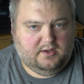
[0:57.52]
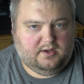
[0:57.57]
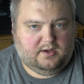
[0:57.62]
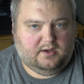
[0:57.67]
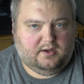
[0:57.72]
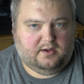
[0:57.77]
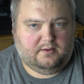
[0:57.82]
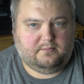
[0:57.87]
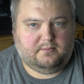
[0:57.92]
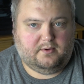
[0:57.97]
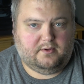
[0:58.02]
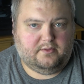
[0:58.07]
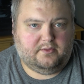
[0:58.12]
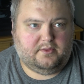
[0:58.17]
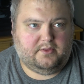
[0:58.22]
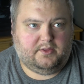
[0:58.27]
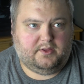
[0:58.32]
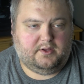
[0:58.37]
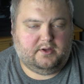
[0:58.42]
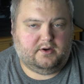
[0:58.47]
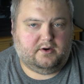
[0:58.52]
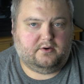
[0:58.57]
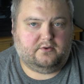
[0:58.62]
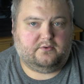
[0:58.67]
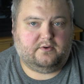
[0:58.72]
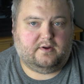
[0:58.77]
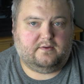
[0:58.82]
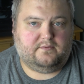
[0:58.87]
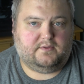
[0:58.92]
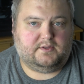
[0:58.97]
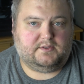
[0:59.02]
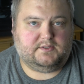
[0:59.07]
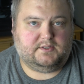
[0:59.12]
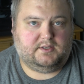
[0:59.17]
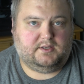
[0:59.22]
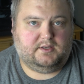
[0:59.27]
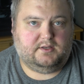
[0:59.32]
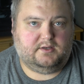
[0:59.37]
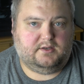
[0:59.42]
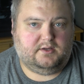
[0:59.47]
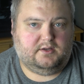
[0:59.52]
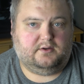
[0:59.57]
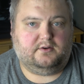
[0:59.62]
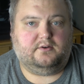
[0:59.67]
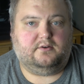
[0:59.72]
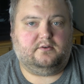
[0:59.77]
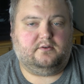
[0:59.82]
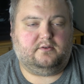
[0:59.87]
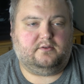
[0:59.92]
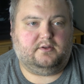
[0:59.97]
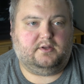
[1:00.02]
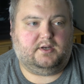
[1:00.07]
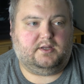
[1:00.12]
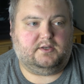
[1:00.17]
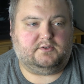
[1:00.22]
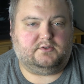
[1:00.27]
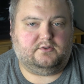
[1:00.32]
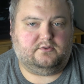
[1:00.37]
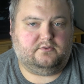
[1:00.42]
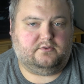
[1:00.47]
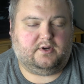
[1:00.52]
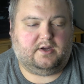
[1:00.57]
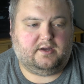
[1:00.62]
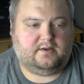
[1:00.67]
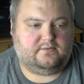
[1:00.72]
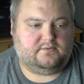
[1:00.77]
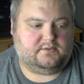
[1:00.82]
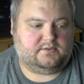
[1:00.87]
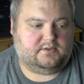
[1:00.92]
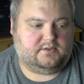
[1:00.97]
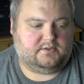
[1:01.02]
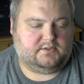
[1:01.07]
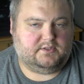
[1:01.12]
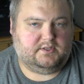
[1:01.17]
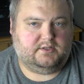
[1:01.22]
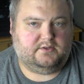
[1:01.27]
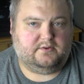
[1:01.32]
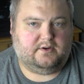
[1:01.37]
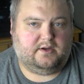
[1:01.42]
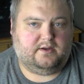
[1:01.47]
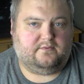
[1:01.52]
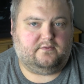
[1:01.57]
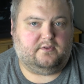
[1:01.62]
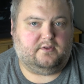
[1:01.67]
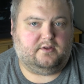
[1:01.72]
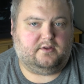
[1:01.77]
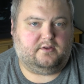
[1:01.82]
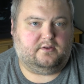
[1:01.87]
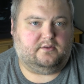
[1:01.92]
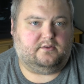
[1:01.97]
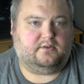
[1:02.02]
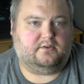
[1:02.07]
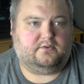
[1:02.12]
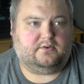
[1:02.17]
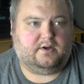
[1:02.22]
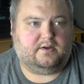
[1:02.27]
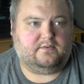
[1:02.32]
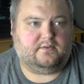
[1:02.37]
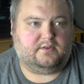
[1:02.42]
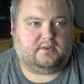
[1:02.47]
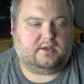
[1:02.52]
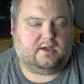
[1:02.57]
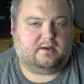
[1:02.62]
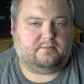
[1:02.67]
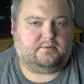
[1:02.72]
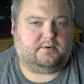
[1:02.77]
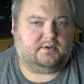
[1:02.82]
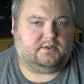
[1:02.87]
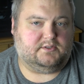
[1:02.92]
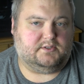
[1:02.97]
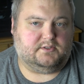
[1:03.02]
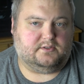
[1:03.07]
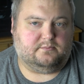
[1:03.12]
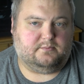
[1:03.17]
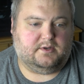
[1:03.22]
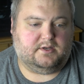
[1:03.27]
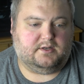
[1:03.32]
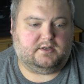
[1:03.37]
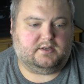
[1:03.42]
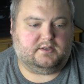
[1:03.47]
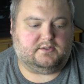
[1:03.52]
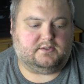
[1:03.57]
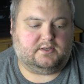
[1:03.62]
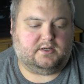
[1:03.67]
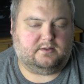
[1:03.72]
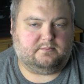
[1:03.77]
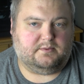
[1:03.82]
the hard drive that's in here that has two drives, the C drive, the drive that the operating system on, is an